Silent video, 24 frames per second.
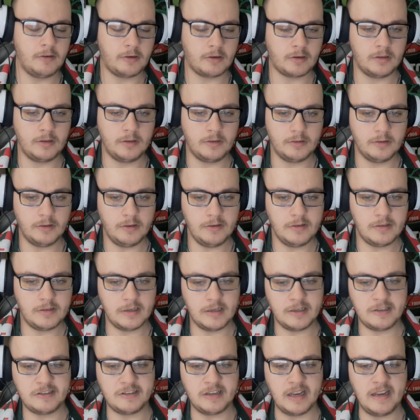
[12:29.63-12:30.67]
concludes
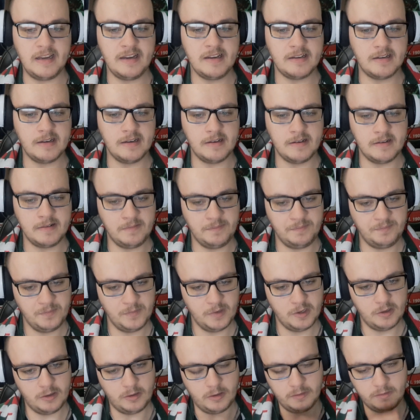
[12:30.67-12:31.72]
the season
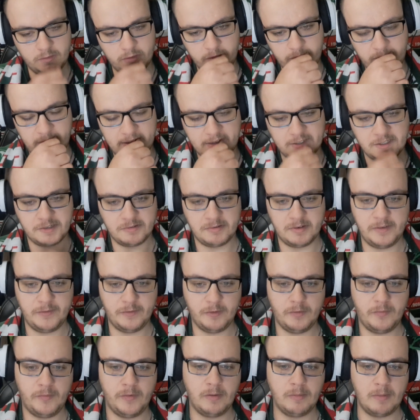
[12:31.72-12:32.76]
of
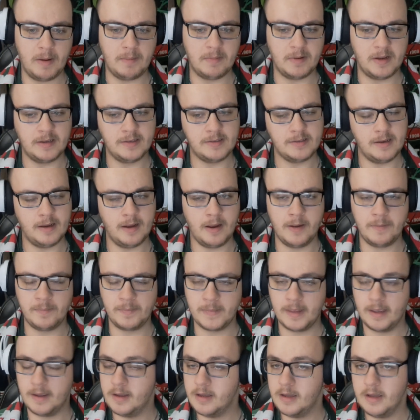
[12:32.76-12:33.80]
2024 for the Rabbitohs. So,
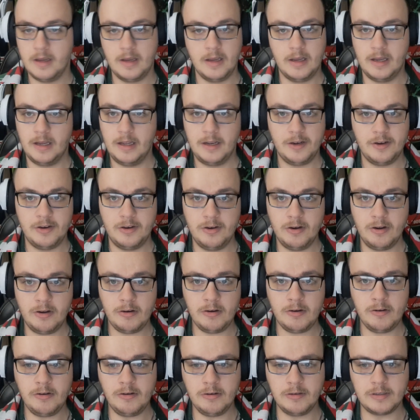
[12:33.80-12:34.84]
not
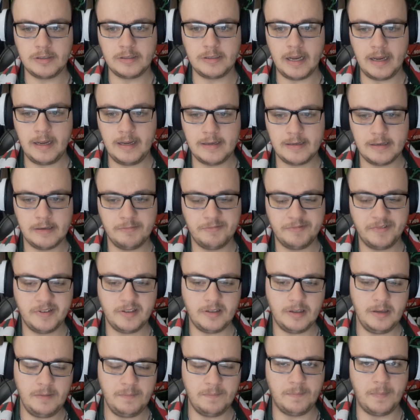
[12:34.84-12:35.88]
a good season
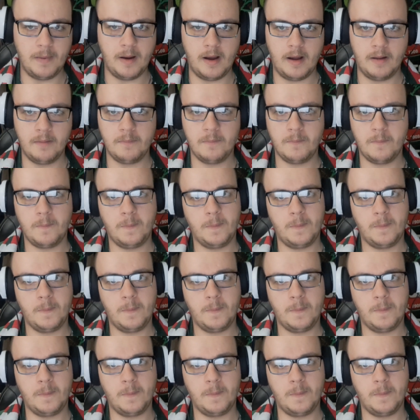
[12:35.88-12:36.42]
really, but